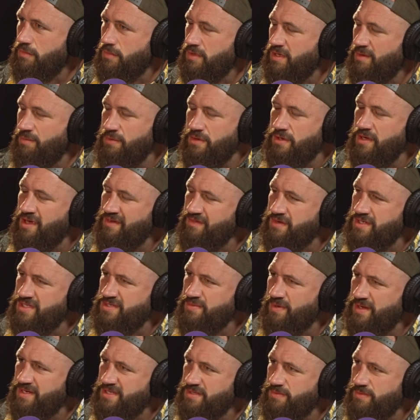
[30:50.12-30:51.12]
Yeah, but you haven't
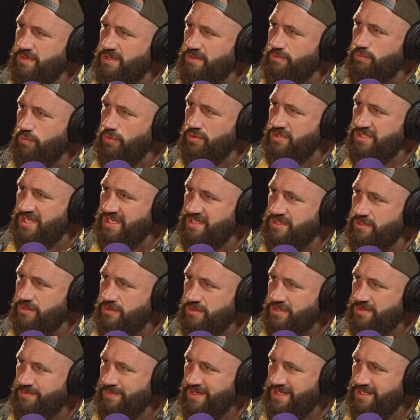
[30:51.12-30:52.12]
explained to me what
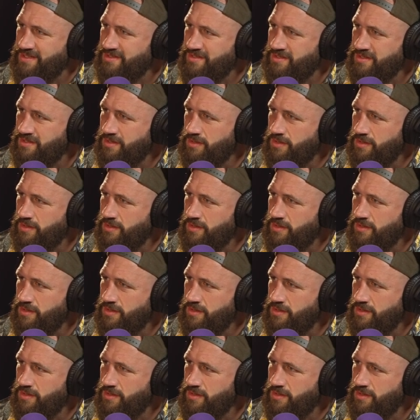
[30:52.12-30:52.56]
tenterhooks means.